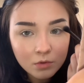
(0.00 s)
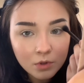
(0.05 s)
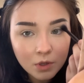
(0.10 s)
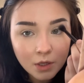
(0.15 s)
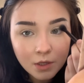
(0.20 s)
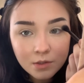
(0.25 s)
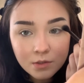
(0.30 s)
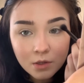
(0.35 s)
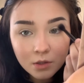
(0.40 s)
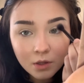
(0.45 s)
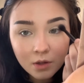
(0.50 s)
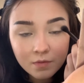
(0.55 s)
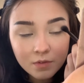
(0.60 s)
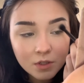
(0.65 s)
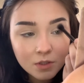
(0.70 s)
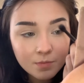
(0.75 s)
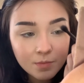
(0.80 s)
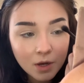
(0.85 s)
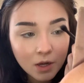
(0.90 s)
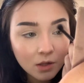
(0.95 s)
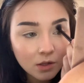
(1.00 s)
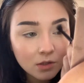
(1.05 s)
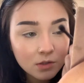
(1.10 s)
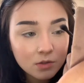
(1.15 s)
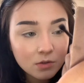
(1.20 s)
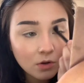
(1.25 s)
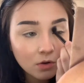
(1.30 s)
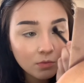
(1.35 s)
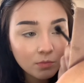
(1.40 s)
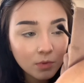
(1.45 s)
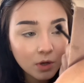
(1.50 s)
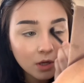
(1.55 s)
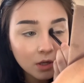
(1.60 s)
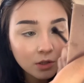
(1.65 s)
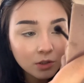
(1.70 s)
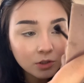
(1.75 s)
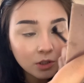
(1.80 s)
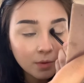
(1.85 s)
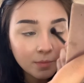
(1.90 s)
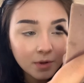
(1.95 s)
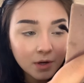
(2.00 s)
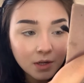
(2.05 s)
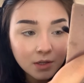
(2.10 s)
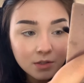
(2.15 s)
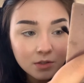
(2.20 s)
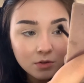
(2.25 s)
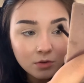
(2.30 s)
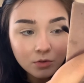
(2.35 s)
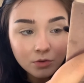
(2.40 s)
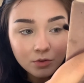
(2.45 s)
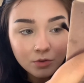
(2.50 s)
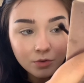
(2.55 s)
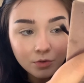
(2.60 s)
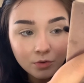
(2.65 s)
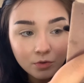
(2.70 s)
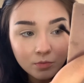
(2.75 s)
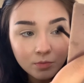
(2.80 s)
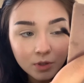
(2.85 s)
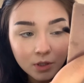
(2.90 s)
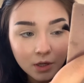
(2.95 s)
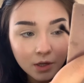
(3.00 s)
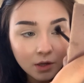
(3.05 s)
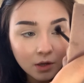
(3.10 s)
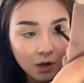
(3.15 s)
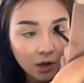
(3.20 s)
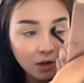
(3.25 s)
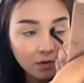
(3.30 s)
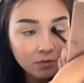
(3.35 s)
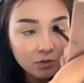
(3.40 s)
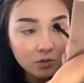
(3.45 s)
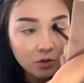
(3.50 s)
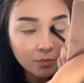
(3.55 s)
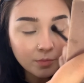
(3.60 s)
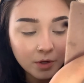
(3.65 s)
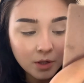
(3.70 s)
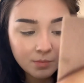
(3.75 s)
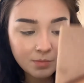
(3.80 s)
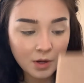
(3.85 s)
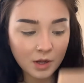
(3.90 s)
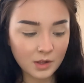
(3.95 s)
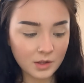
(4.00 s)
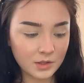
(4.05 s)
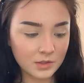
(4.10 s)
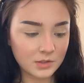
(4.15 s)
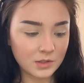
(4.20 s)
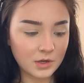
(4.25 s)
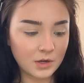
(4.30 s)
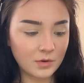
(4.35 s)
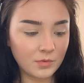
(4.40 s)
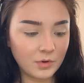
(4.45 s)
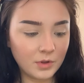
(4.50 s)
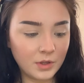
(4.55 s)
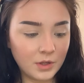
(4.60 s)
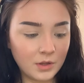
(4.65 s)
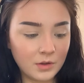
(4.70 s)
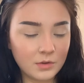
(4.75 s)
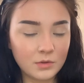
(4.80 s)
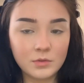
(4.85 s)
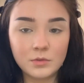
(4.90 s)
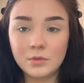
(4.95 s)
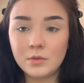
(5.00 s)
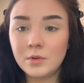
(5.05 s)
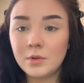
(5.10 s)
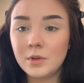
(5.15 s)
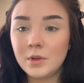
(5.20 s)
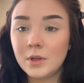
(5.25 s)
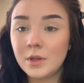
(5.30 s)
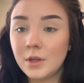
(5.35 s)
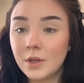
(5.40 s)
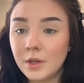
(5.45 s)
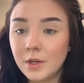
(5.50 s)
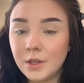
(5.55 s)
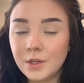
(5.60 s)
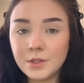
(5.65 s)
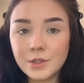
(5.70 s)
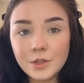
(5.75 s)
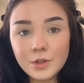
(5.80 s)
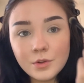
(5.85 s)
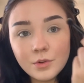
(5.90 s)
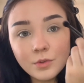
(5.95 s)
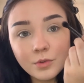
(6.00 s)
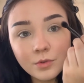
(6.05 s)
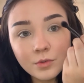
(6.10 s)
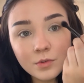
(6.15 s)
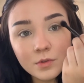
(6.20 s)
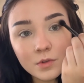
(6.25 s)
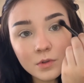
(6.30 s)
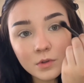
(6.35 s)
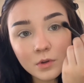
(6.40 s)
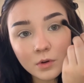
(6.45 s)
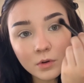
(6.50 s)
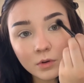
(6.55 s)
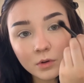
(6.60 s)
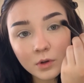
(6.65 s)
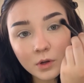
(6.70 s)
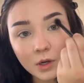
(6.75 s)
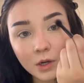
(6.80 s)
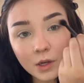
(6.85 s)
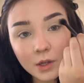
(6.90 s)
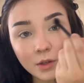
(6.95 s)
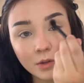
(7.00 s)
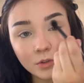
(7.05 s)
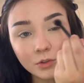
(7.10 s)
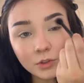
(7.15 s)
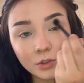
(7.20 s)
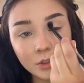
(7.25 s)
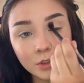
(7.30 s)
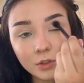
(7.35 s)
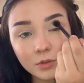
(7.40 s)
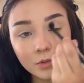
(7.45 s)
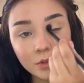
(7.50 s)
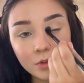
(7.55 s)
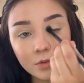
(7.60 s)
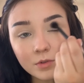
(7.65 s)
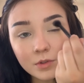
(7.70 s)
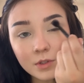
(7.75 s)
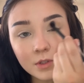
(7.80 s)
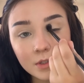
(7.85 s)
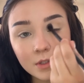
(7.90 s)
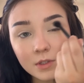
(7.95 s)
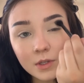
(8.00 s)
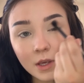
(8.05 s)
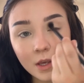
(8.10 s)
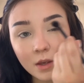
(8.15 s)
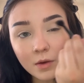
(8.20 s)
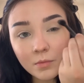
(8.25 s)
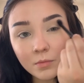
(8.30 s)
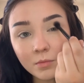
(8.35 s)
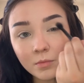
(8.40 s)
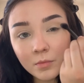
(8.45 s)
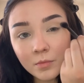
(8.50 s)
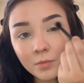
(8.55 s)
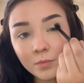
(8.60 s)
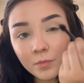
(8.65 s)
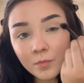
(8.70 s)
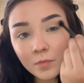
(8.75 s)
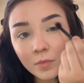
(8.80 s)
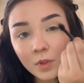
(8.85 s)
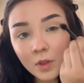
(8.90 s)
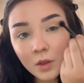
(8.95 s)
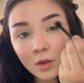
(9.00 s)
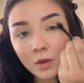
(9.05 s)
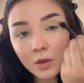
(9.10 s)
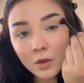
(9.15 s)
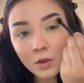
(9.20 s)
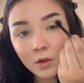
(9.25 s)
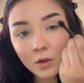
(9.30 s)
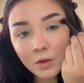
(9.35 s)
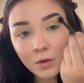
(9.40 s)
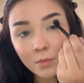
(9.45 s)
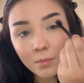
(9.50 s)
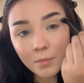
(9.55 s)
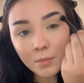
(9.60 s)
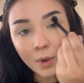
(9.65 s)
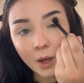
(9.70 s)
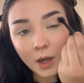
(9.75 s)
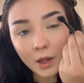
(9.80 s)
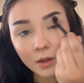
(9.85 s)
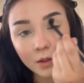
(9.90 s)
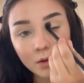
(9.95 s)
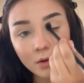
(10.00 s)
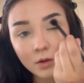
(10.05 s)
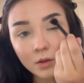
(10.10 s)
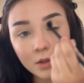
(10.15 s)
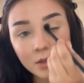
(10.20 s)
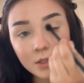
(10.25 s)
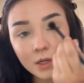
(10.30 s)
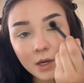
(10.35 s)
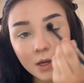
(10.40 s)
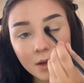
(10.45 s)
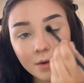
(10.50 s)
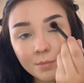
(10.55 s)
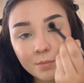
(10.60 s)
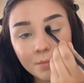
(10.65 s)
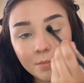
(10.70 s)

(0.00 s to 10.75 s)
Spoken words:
I used to love this palette so much. I mean, I still do, but like I have so many palettes that I really need to use, so I usually don't use the same palette all the time.